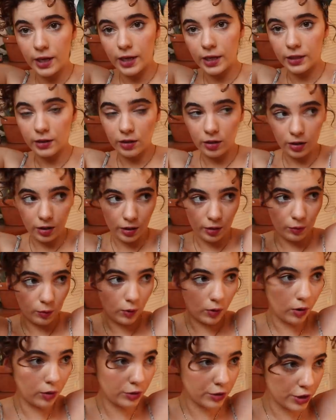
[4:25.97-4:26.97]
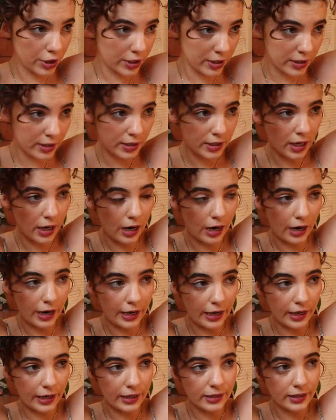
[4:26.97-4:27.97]
then I will just
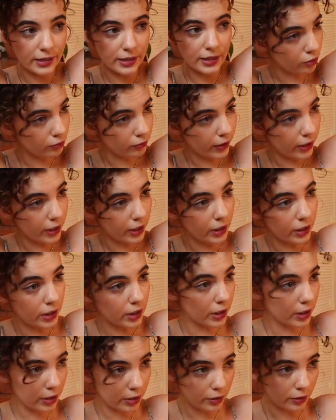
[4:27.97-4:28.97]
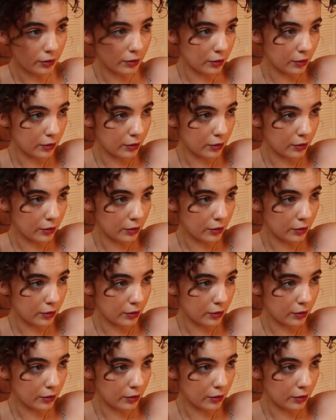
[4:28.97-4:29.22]
tie it right here.